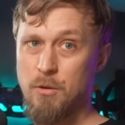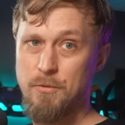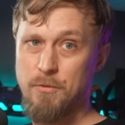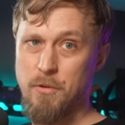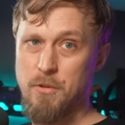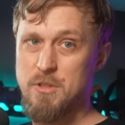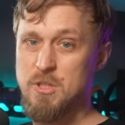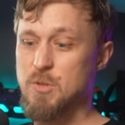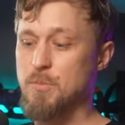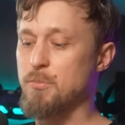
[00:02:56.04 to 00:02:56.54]

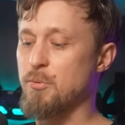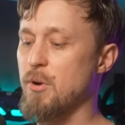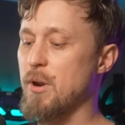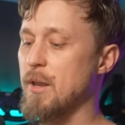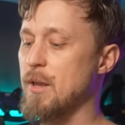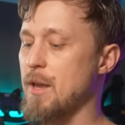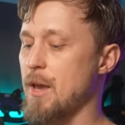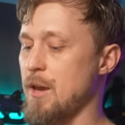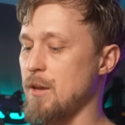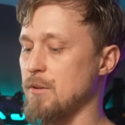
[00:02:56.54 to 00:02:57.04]
for the
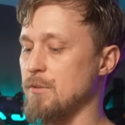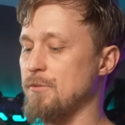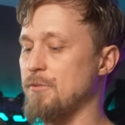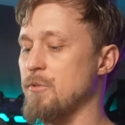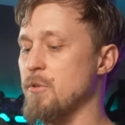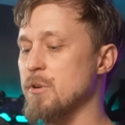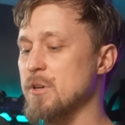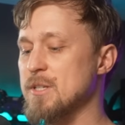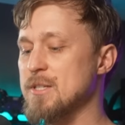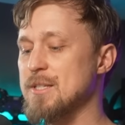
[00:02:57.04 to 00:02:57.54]
spring, and
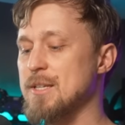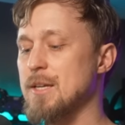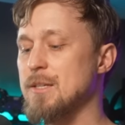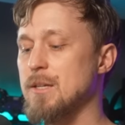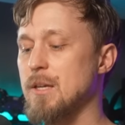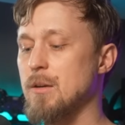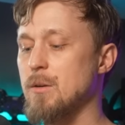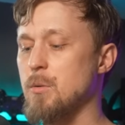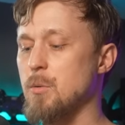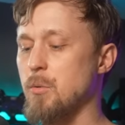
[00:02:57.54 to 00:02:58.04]
force
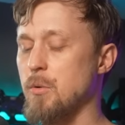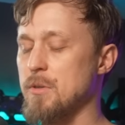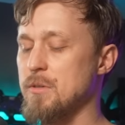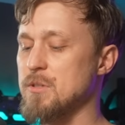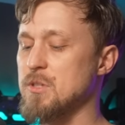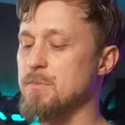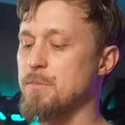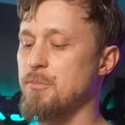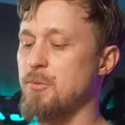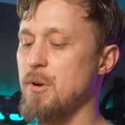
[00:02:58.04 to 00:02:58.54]
setting where the
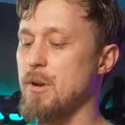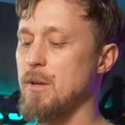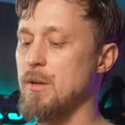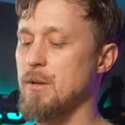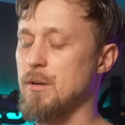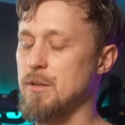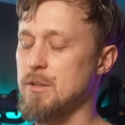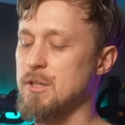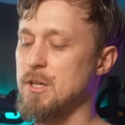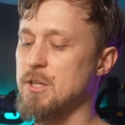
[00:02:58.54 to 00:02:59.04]
spring
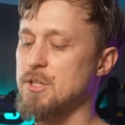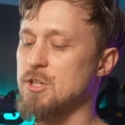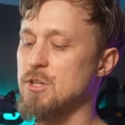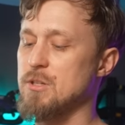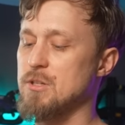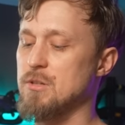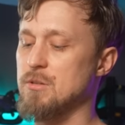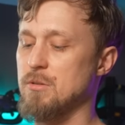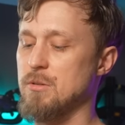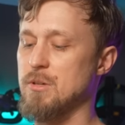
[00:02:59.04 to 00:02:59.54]

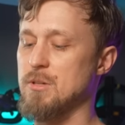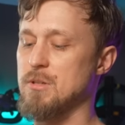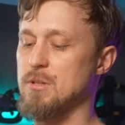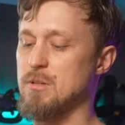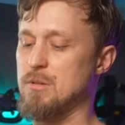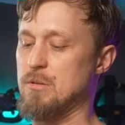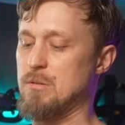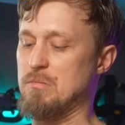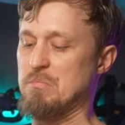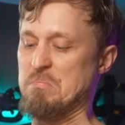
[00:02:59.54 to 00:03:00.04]
attaches to
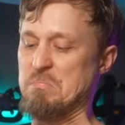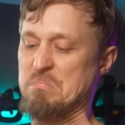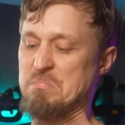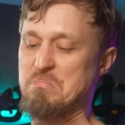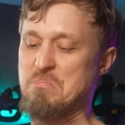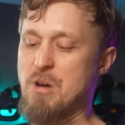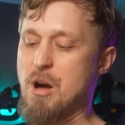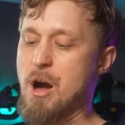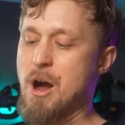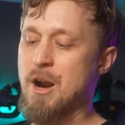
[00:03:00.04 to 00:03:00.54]
this
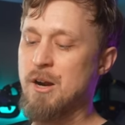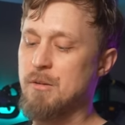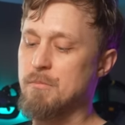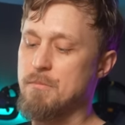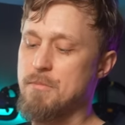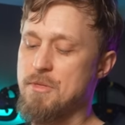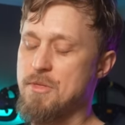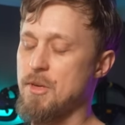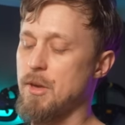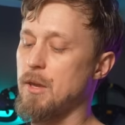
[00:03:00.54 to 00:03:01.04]

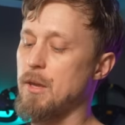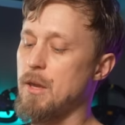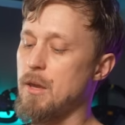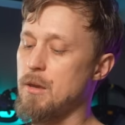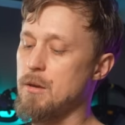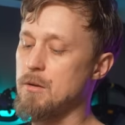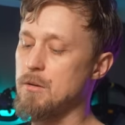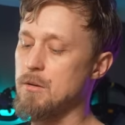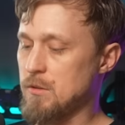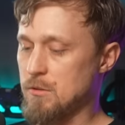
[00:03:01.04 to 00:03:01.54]
arm
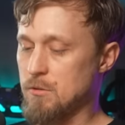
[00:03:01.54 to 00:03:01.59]
thingy.